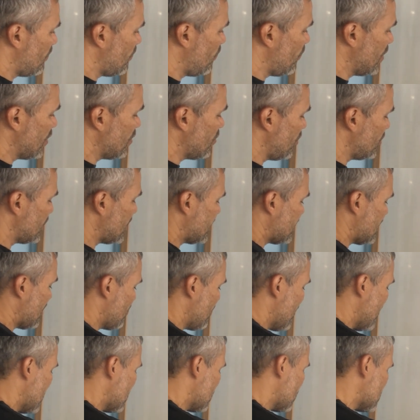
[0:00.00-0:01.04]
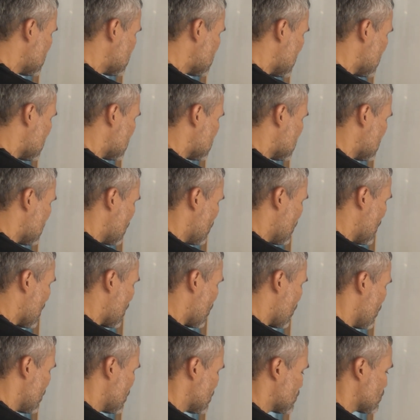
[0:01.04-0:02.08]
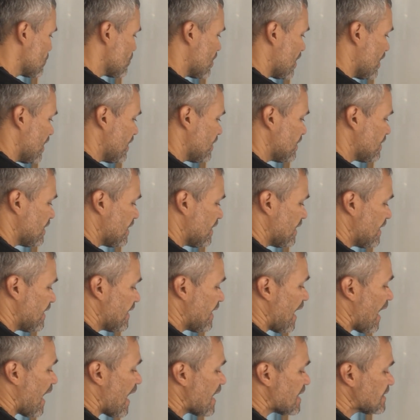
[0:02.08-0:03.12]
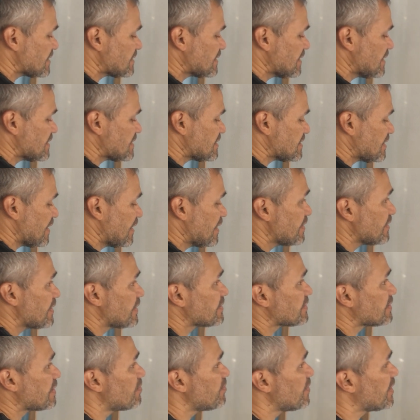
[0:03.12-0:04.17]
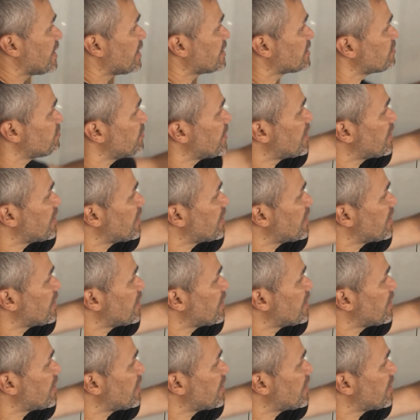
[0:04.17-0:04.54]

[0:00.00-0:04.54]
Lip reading: We know that the matrix that we're going to get, it has the same determinant